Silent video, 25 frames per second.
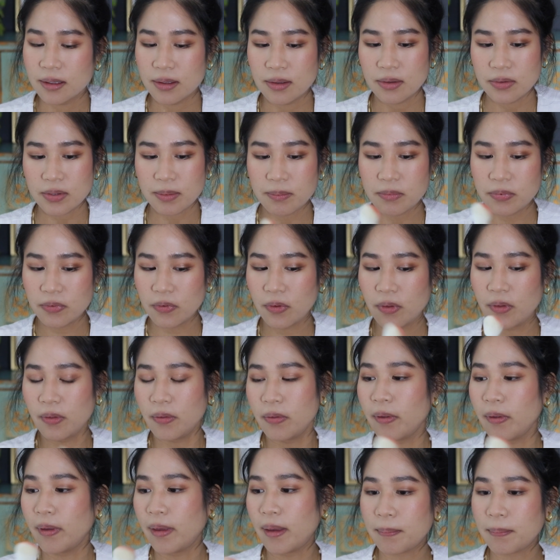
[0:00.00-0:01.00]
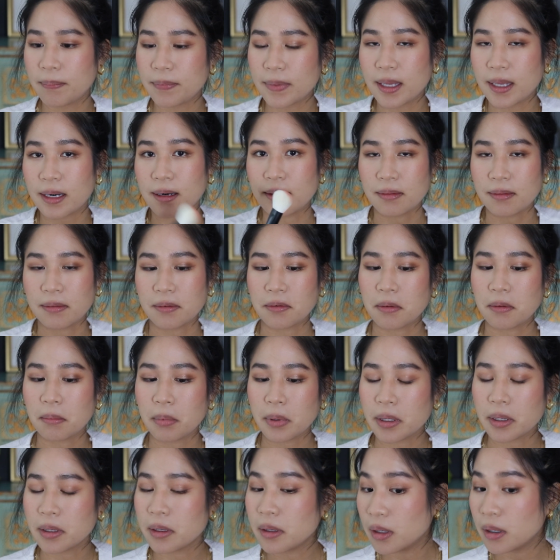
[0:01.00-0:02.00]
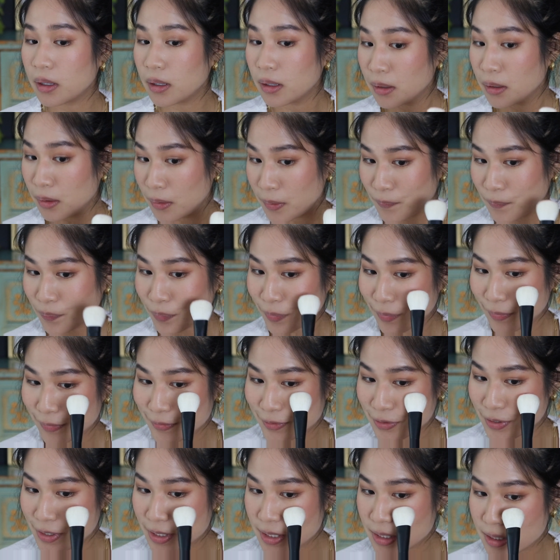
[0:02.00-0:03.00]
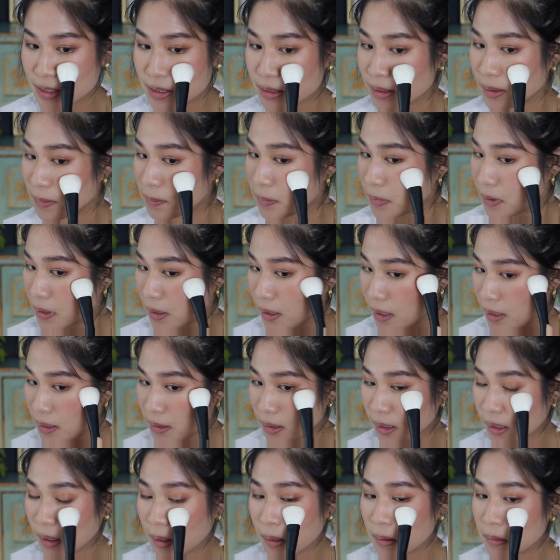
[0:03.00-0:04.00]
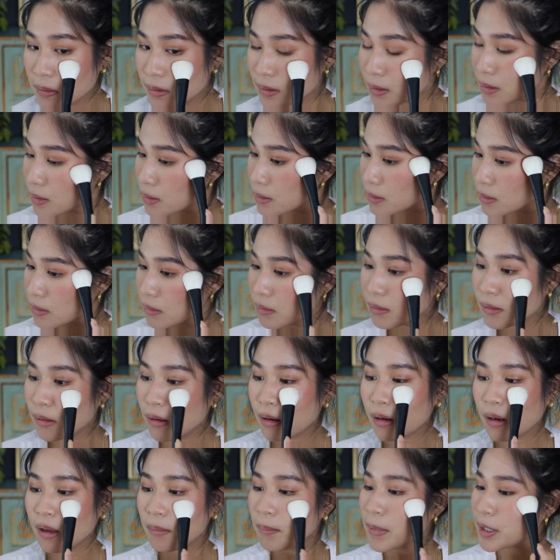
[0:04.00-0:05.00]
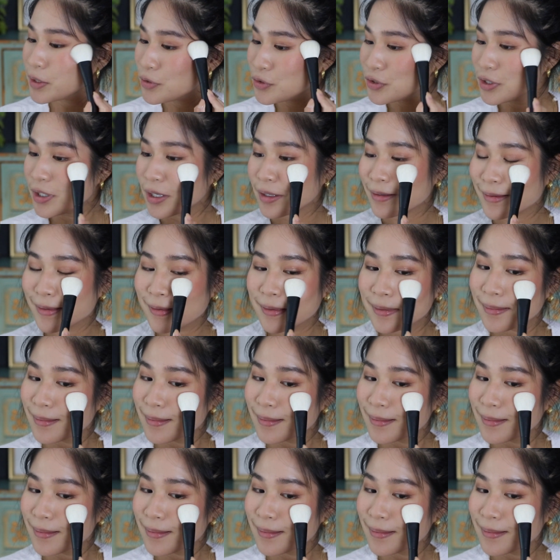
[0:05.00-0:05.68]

So I'm just gonna tap that a little bit and just apply that on my cheeks.